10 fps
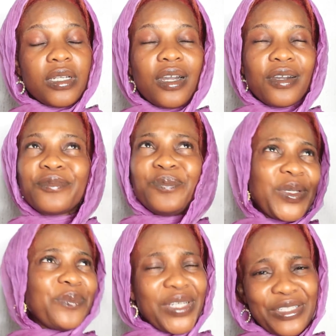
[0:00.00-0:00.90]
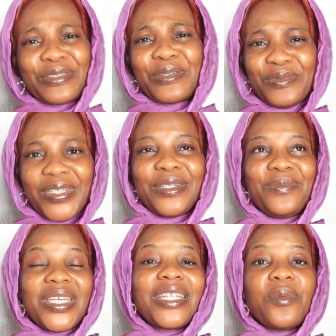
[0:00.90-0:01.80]
uh, me being so real,
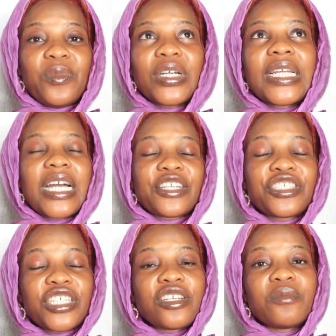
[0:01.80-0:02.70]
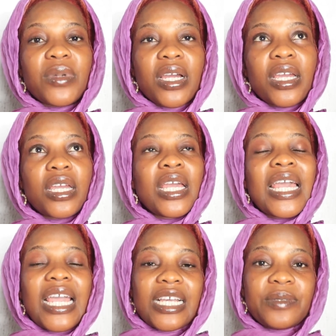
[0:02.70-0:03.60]
being a mother and sharing my
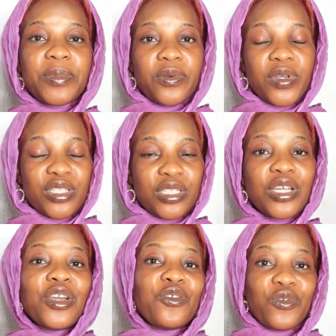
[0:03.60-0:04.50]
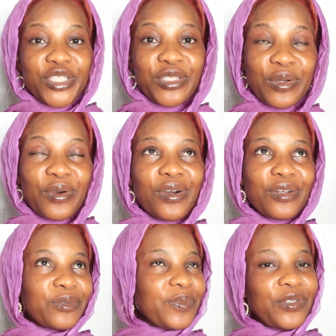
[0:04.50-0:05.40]
experience with you
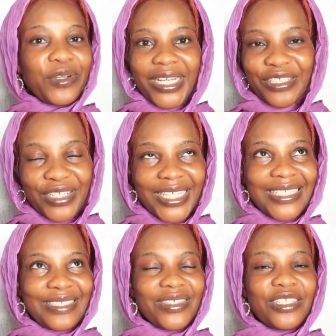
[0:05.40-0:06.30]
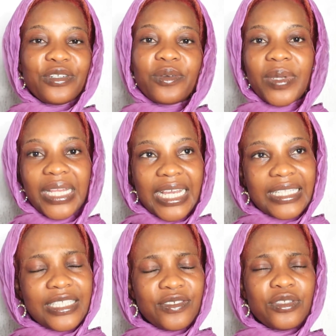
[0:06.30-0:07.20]
all. Hope you enjoyed this video. Hope you
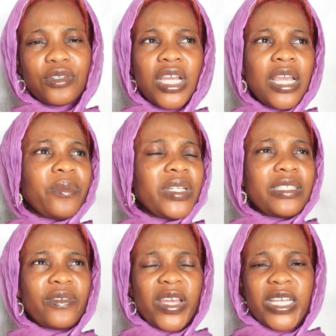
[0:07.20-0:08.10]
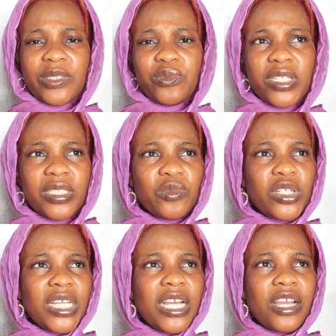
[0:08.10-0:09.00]
like this video. Please, if you're an experienced
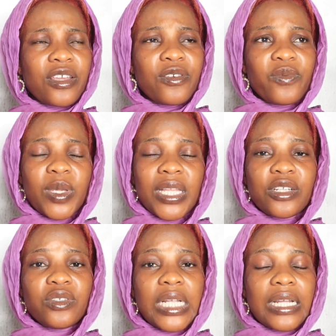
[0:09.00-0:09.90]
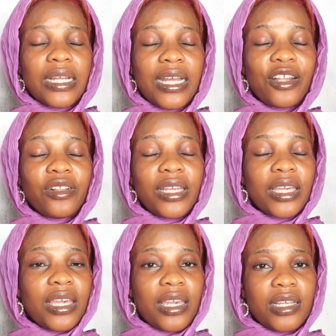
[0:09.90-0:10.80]
mother and you've been handling,
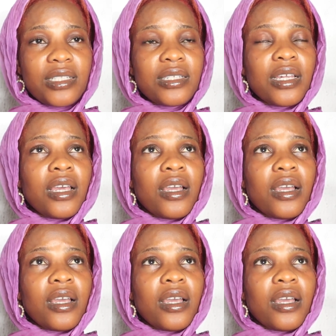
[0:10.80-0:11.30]
handling kids